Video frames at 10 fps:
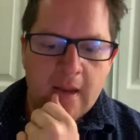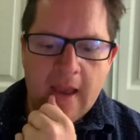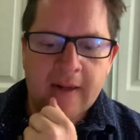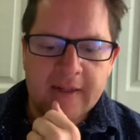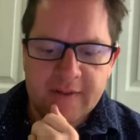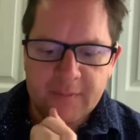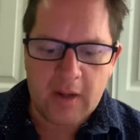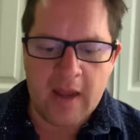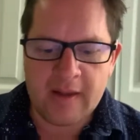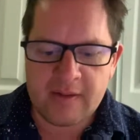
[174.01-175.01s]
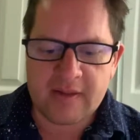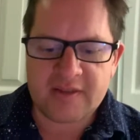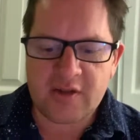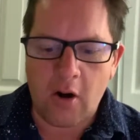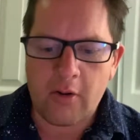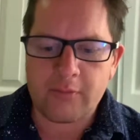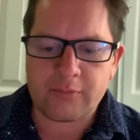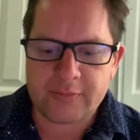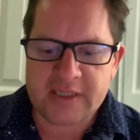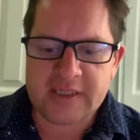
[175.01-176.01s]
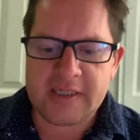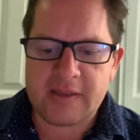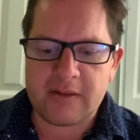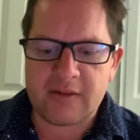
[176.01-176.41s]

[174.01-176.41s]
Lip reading: And this card really